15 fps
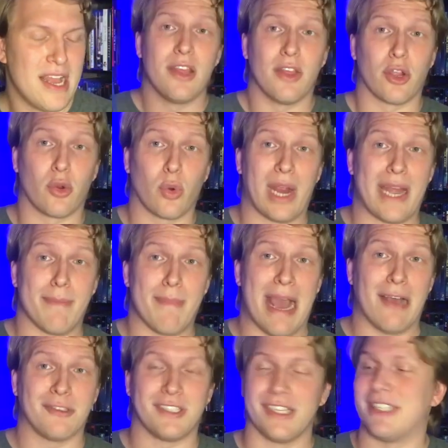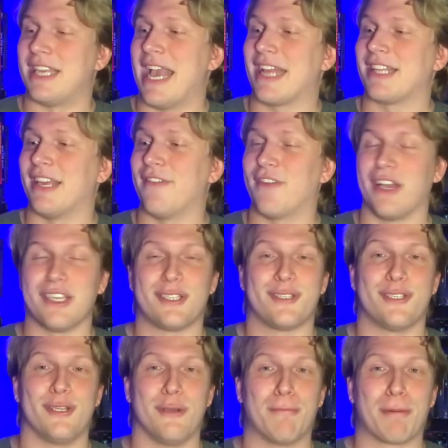The Great Mouse Detective, a
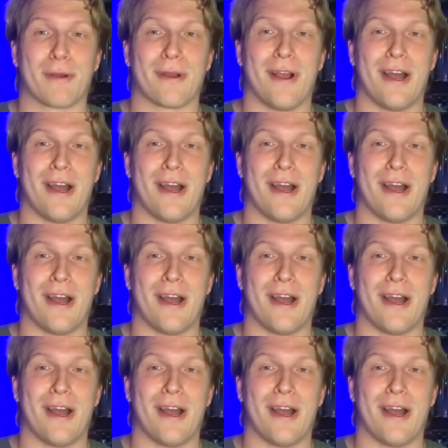super